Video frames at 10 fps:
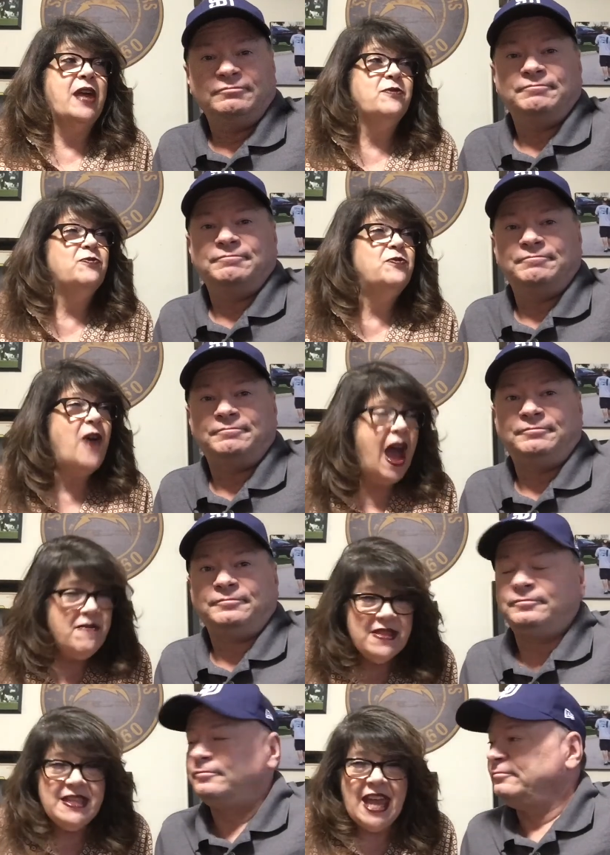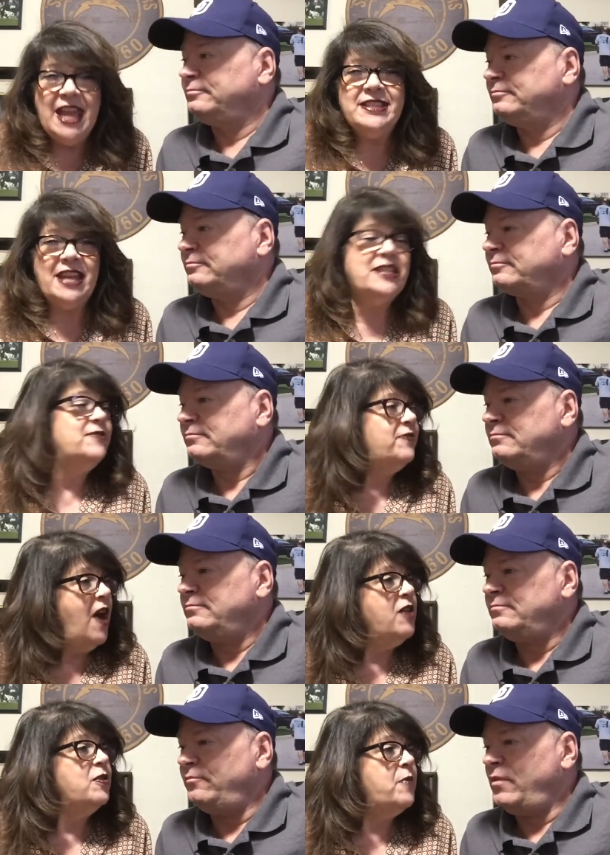Speaker 1: like five of the days I did
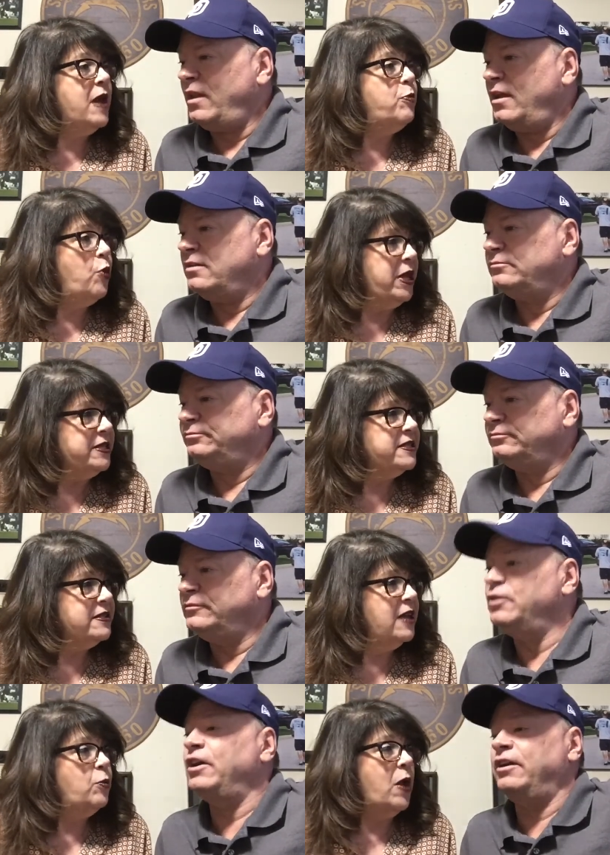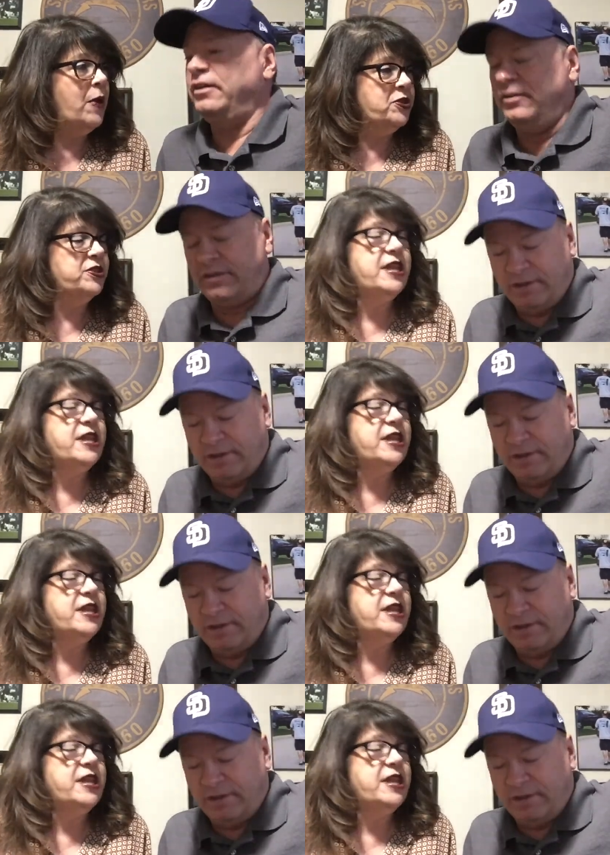follow my points. You did. Weight Watchers.